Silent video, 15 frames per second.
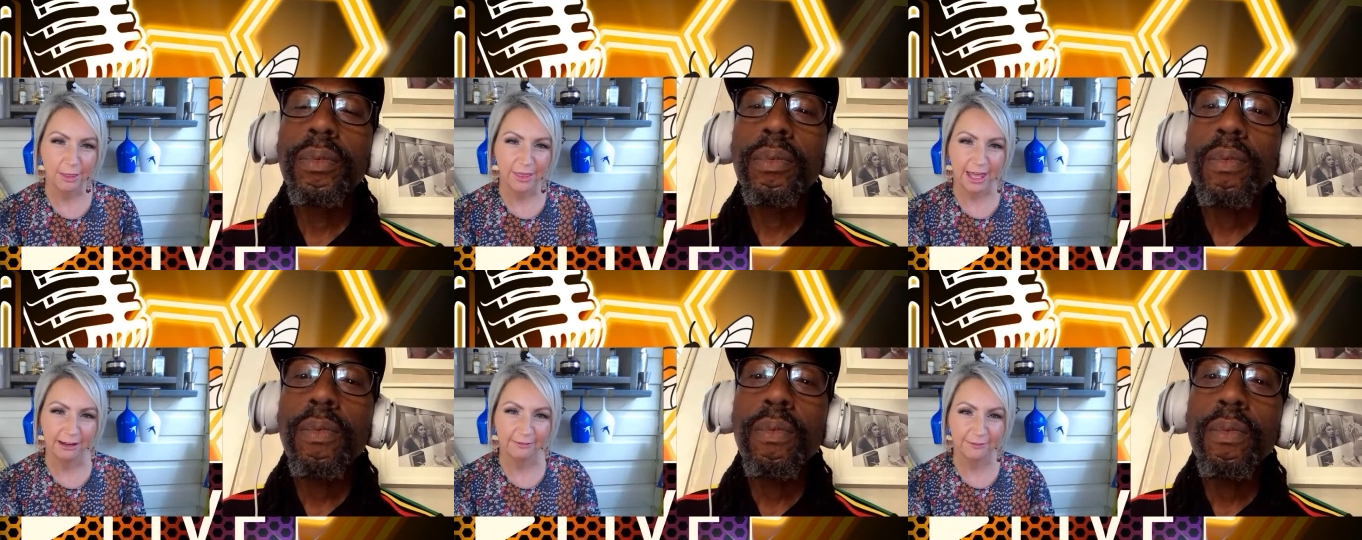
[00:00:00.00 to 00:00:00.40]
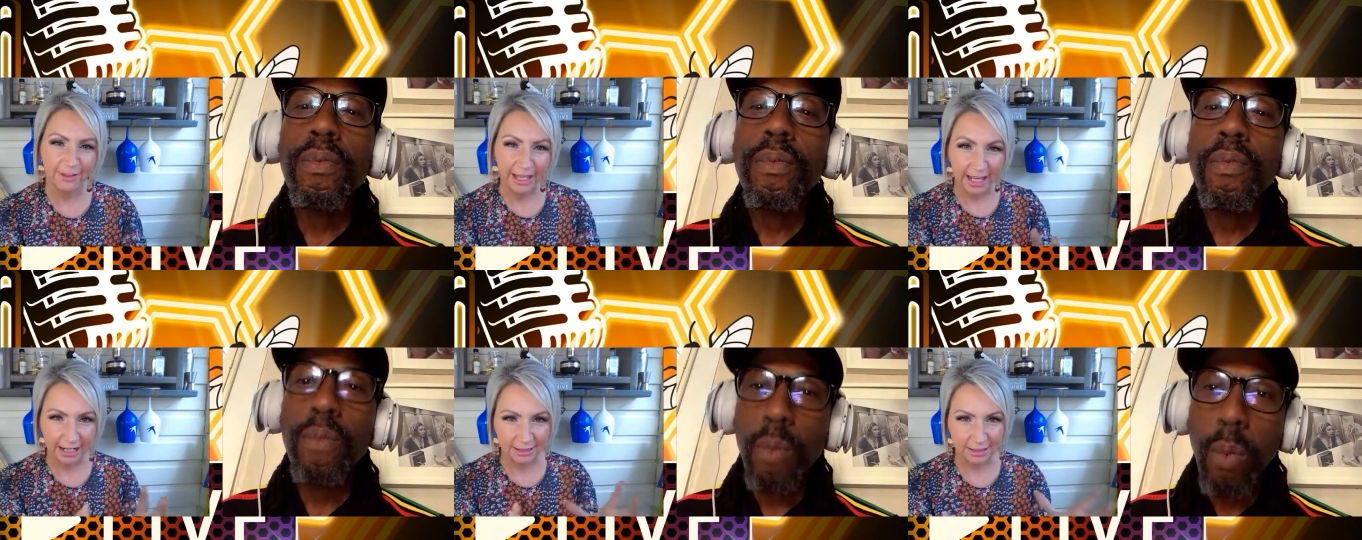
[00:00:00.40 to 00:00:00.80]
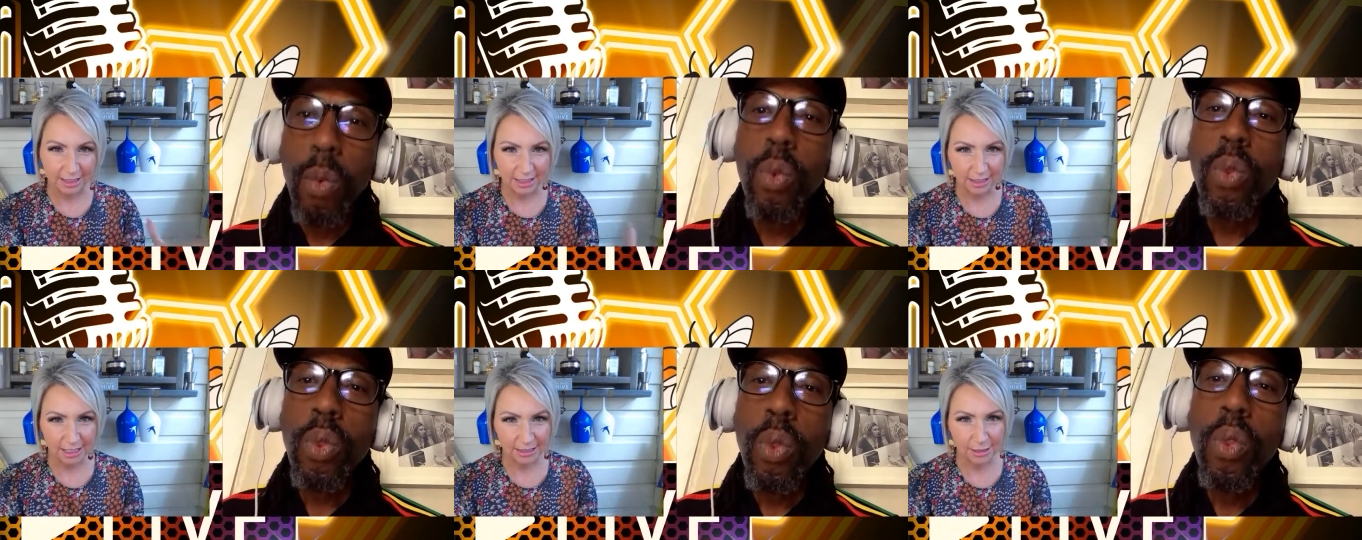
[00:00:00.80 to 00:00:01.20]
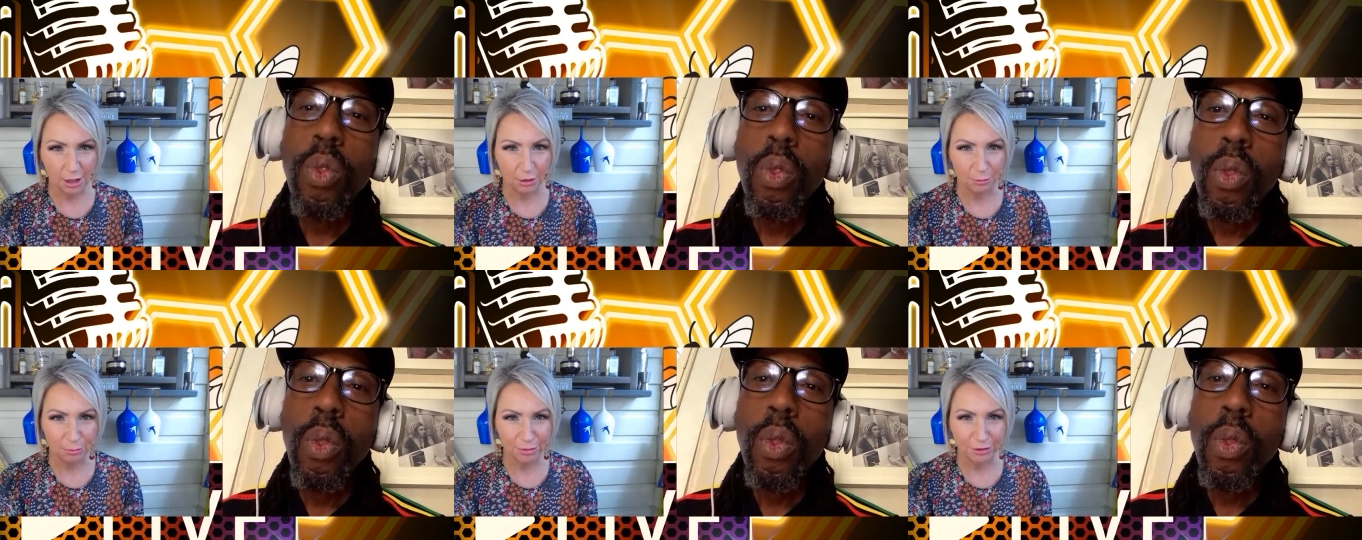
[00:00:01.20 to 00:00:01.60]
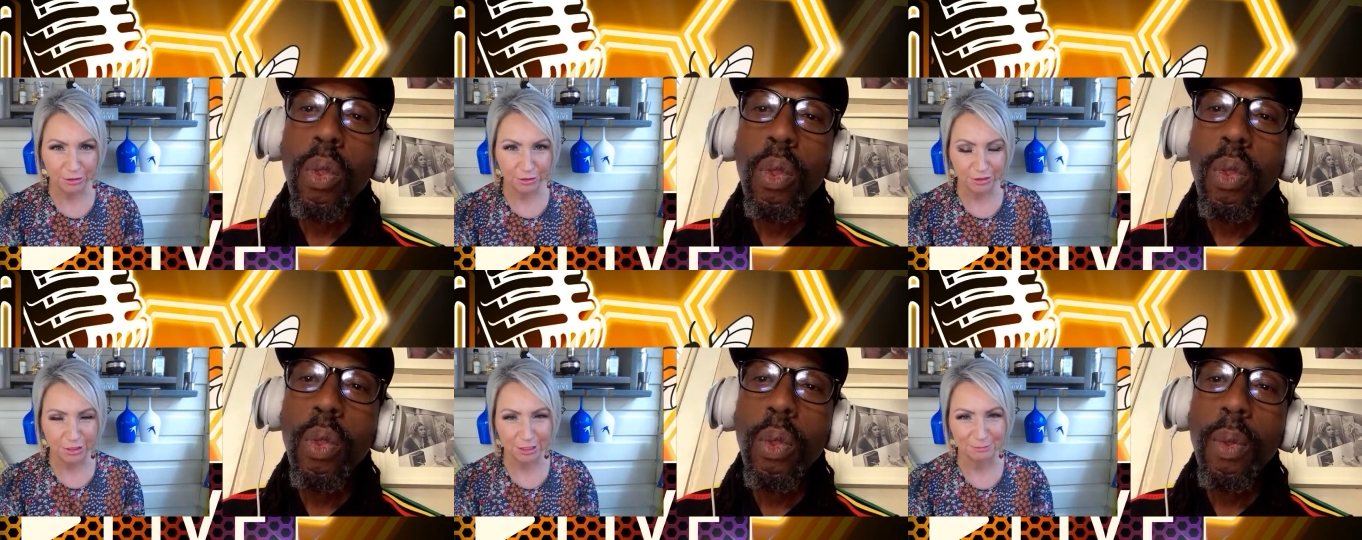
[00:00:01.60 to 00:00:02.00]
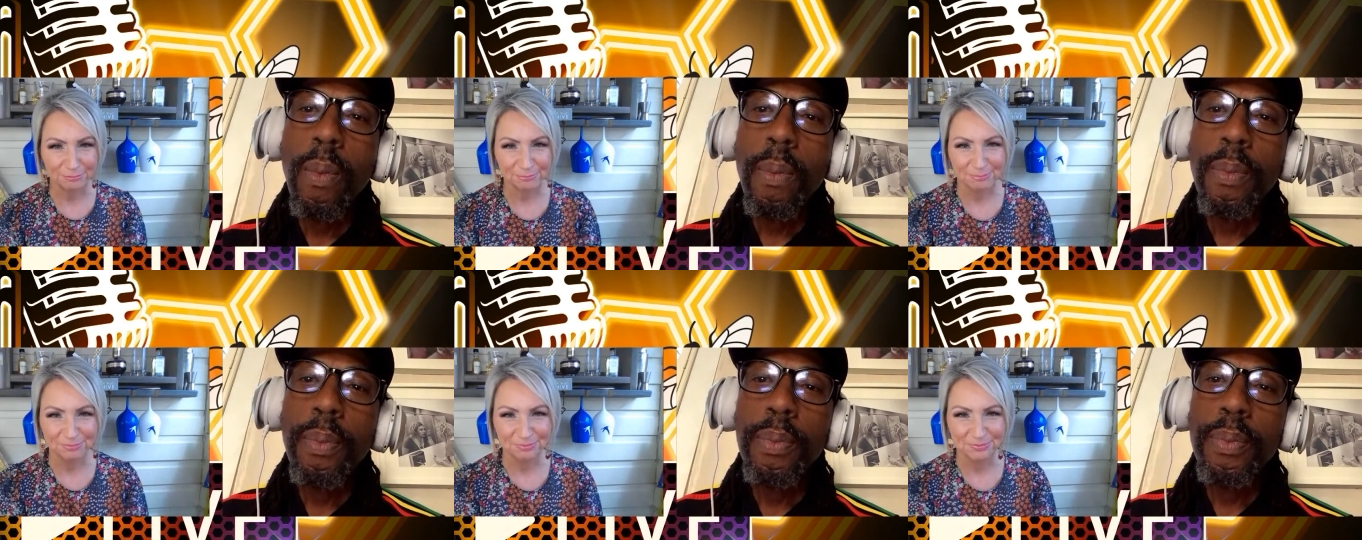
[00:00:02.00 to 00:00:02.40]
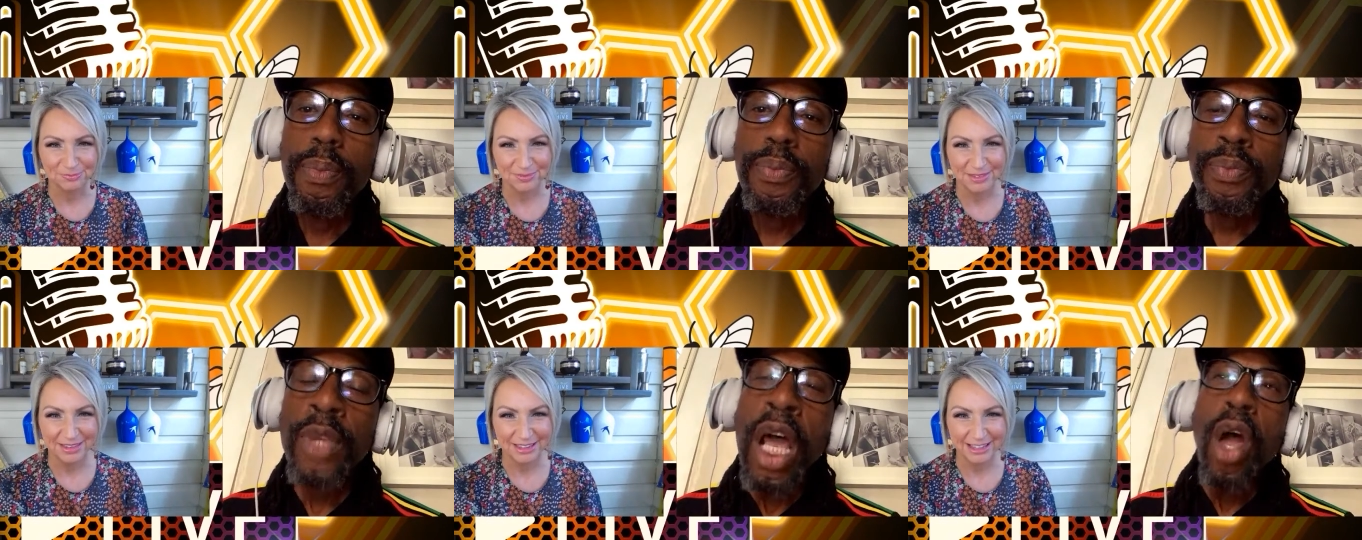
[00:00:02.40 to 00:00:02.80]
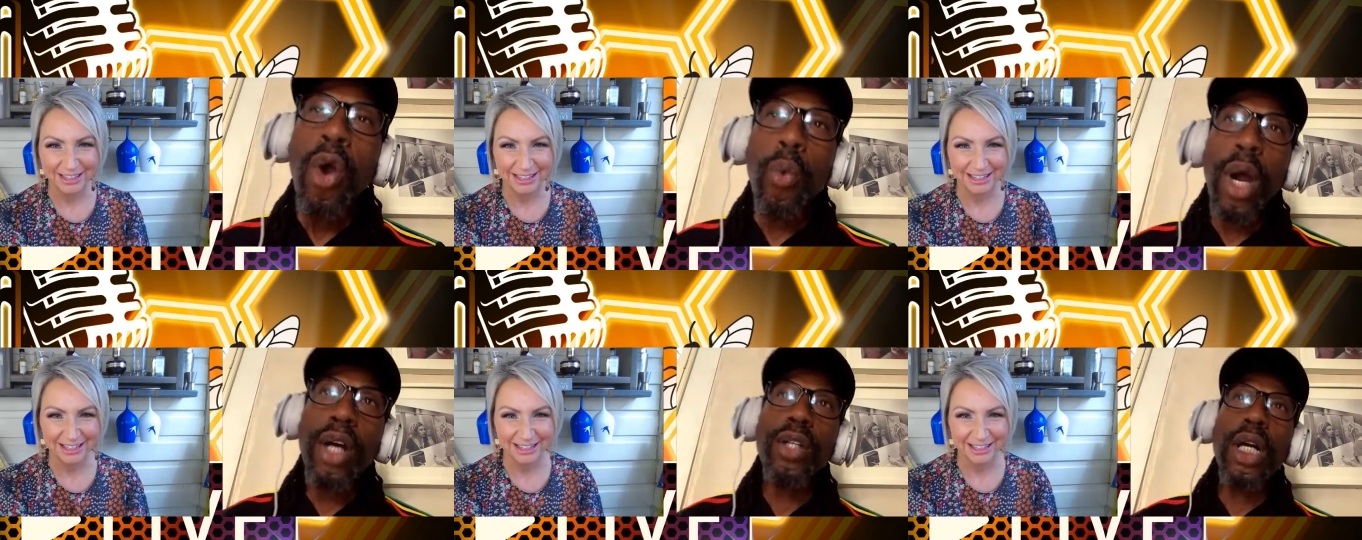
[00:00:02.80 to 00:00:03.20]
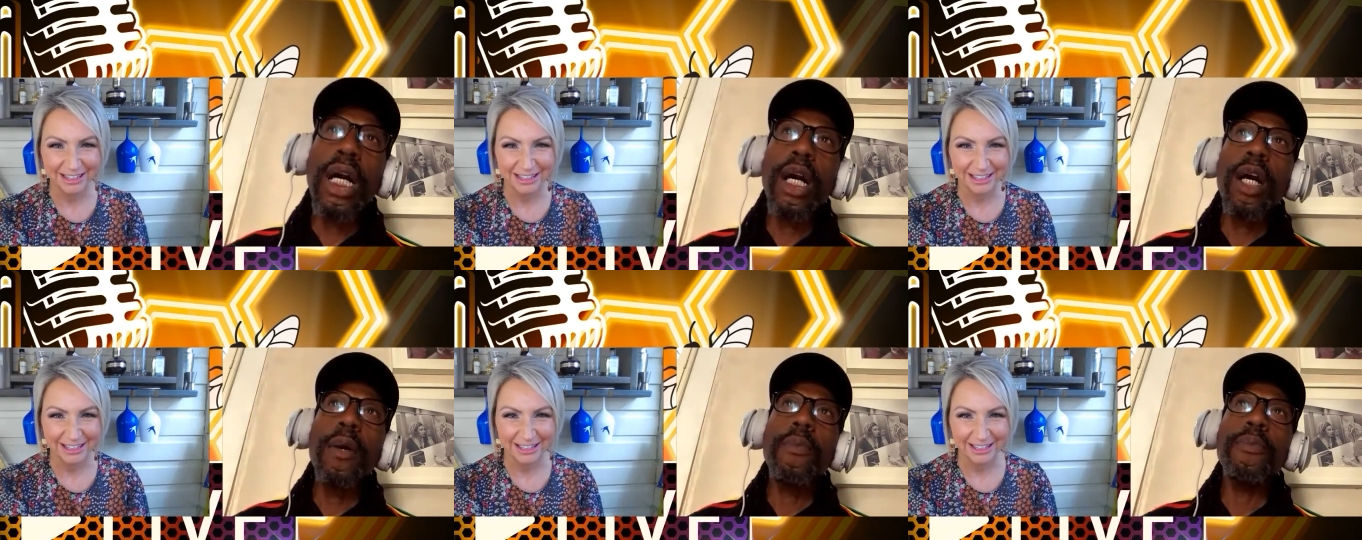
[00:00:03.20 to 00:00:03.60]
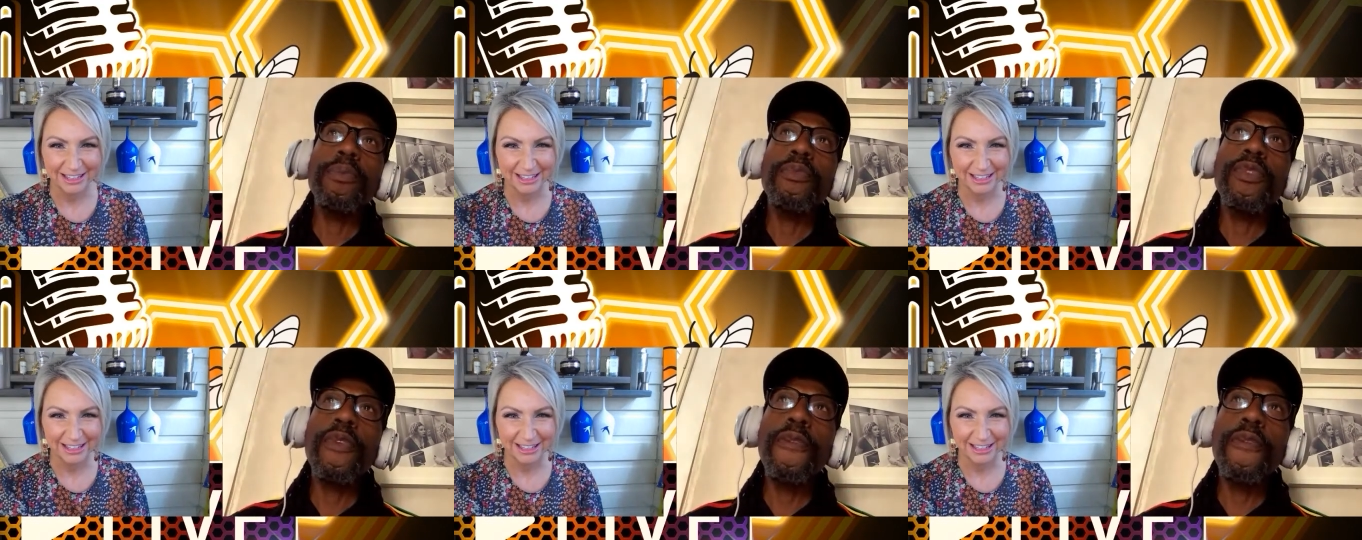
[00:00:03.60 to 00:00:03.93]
Speaker 1: then fit into this whole production?
Speaker 2: Well, um,